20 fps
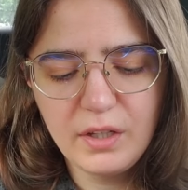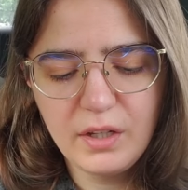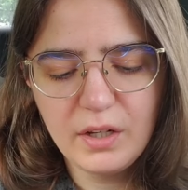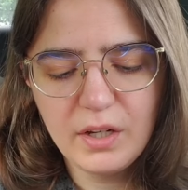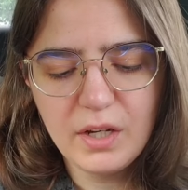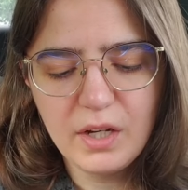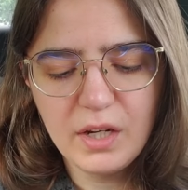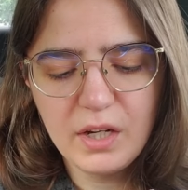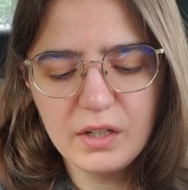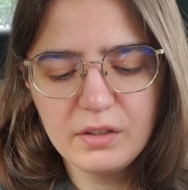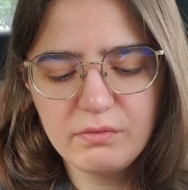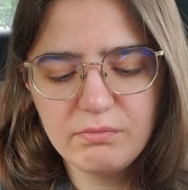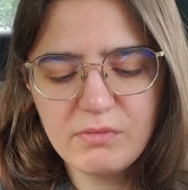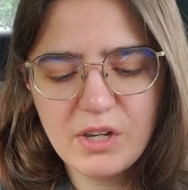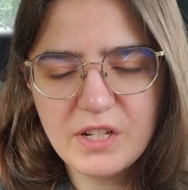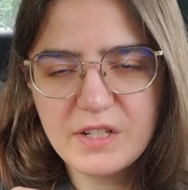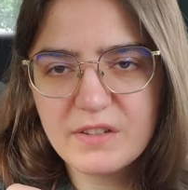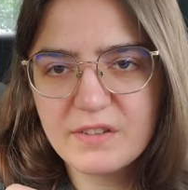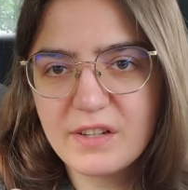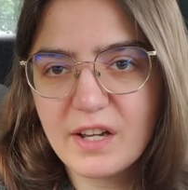a
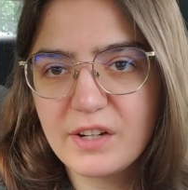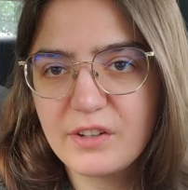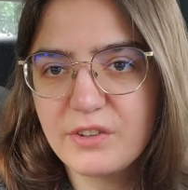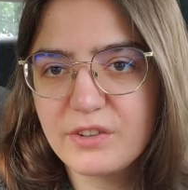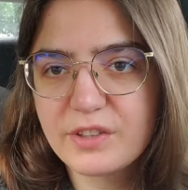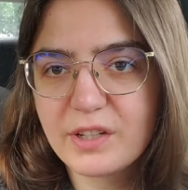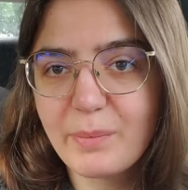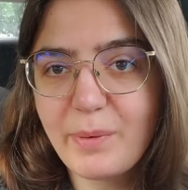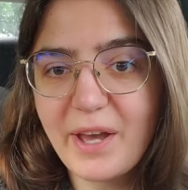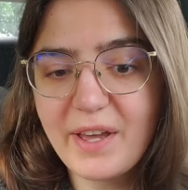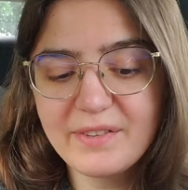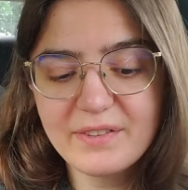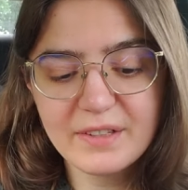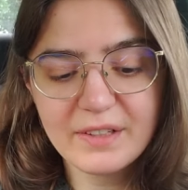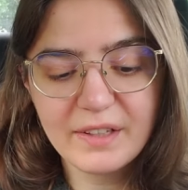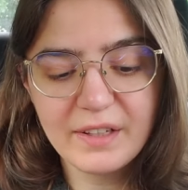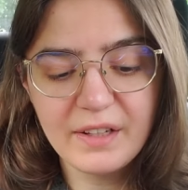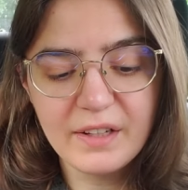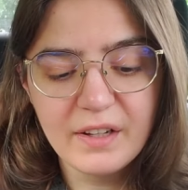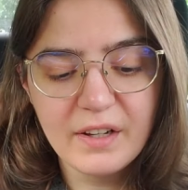designer's
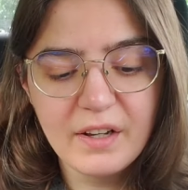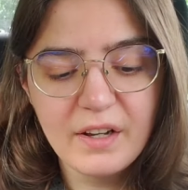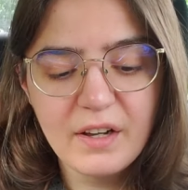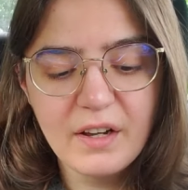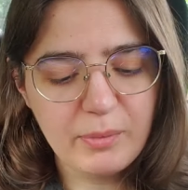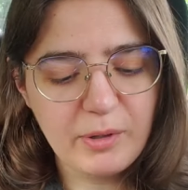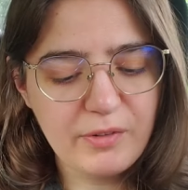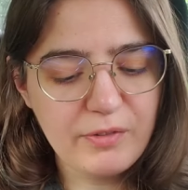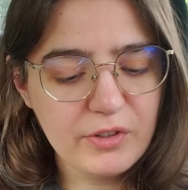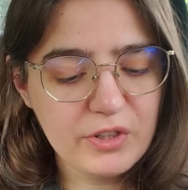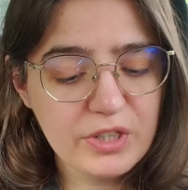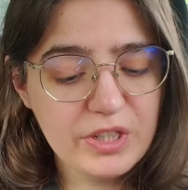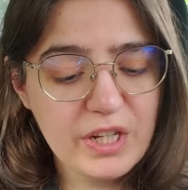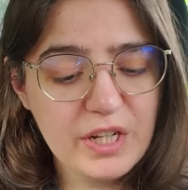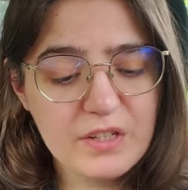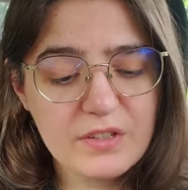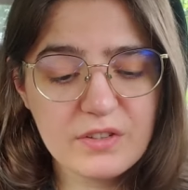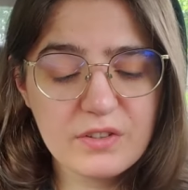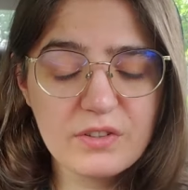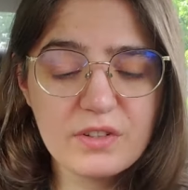capacity? My first
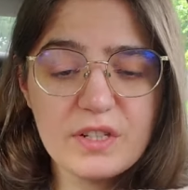answer